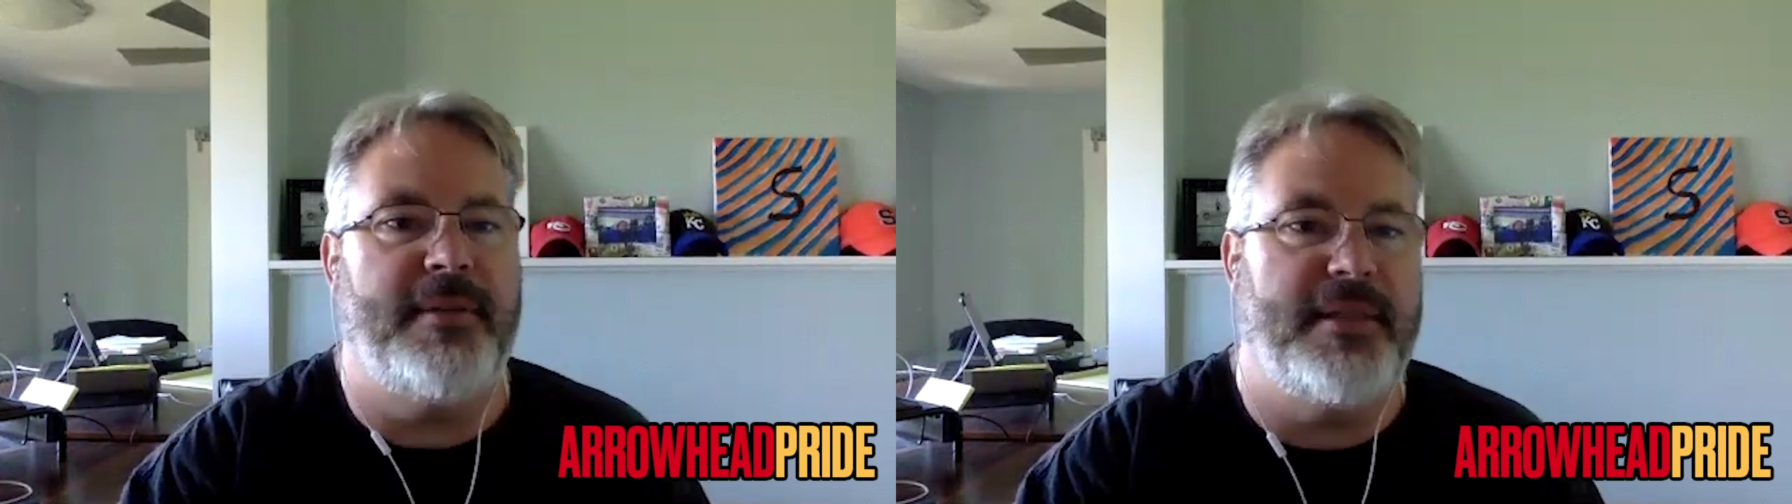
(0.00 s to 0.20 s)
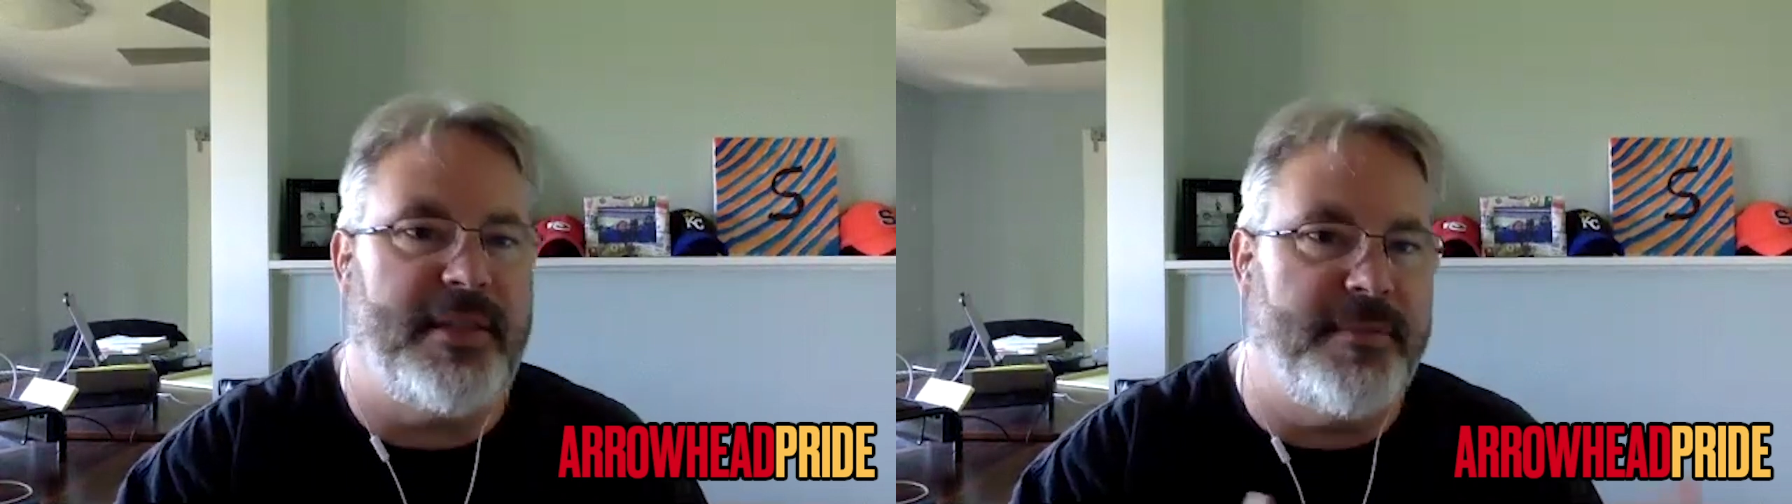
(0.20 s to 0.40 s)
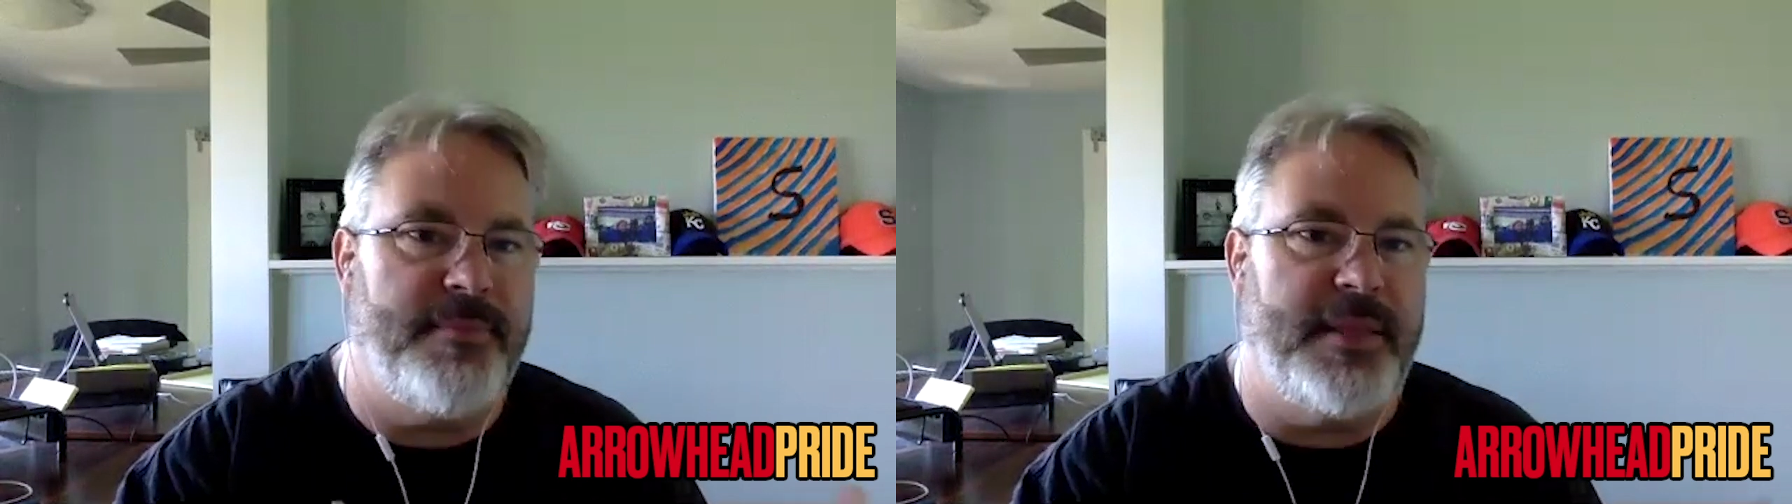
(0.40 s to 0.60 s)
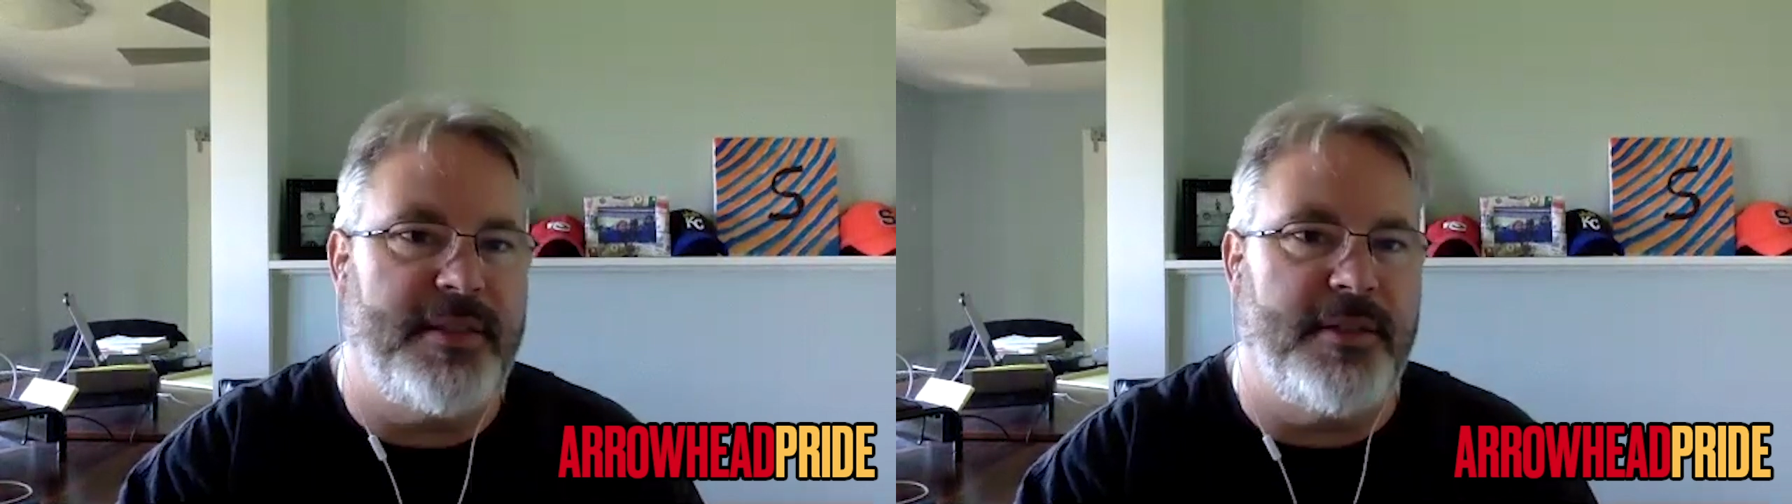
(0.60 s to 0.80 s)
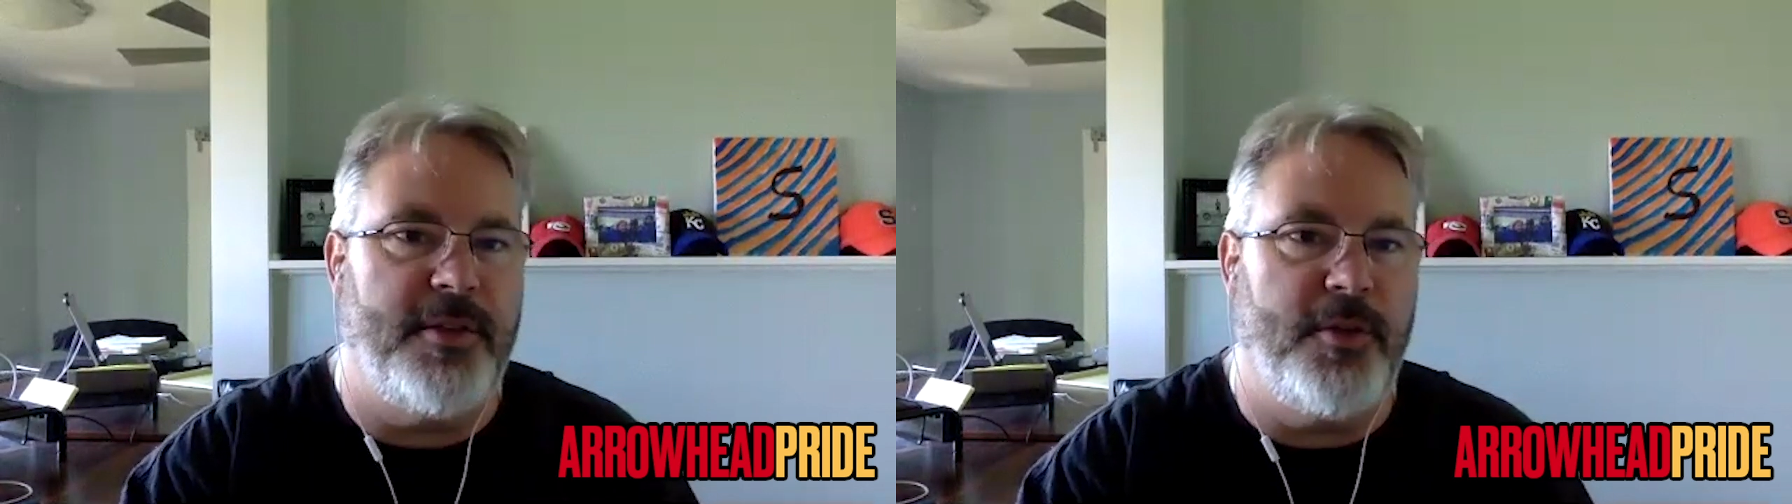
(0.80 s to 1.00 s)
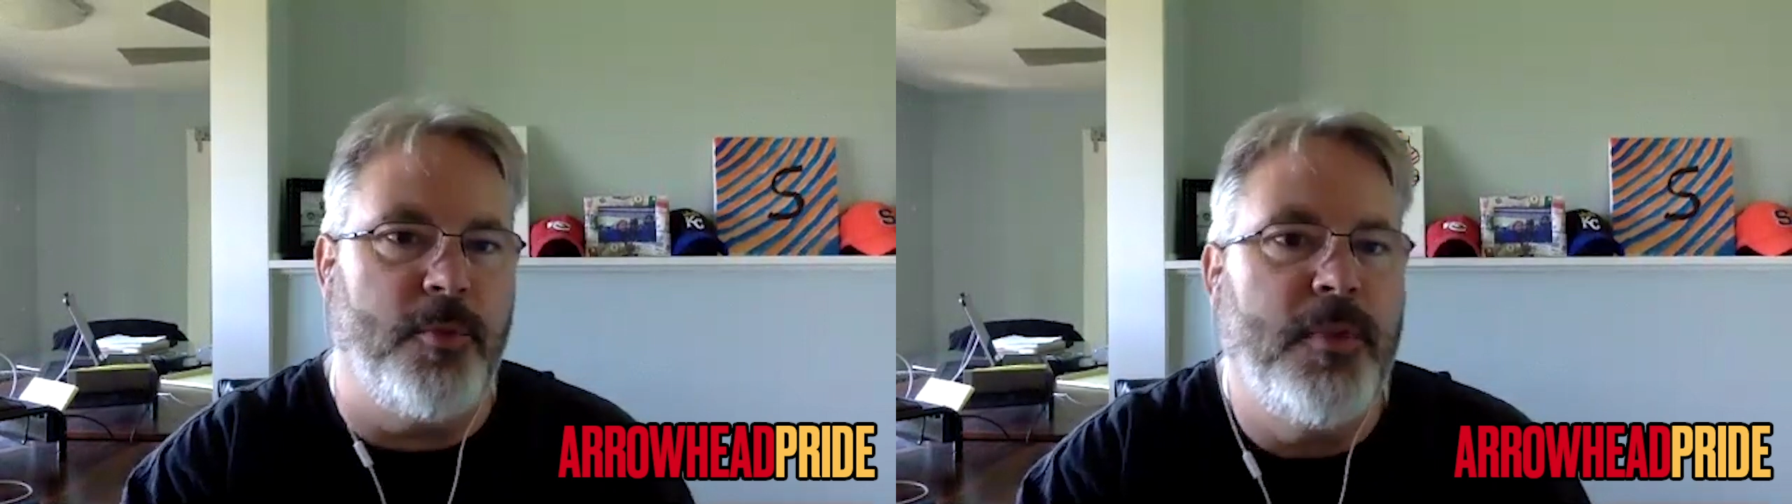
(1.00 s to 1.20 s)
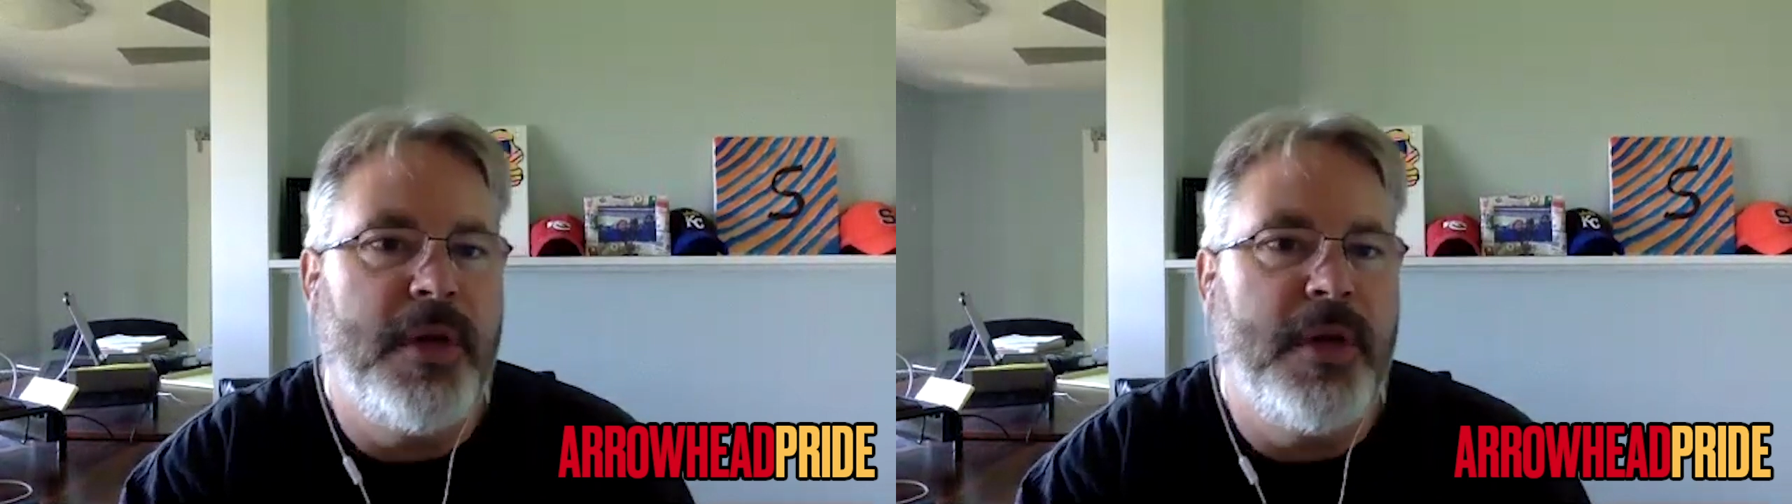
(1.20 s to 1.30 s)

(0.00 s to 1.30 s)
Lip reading: It's a new